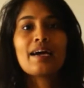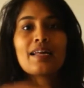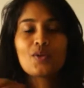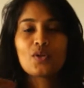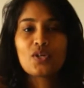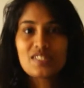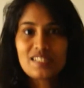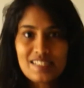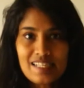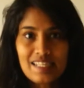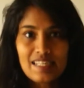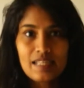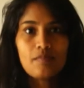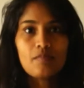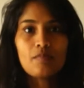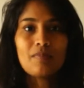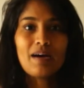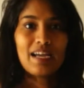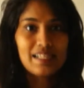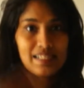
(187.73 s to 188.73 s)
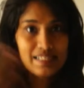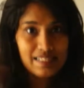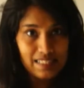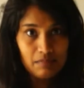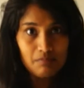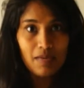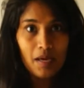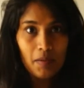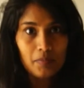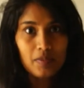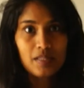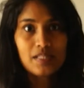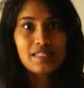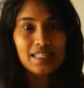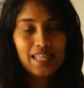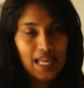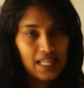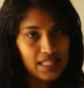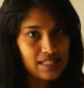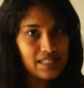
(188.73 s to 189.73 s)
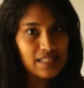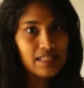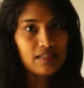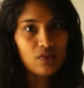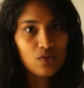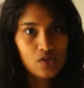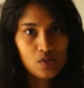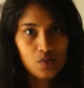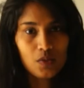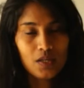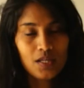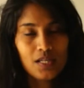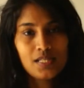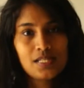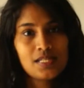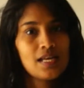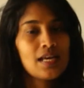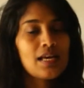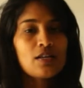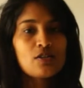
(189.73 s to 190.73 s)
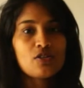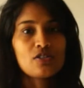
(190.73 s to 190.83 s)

My team members can see those words.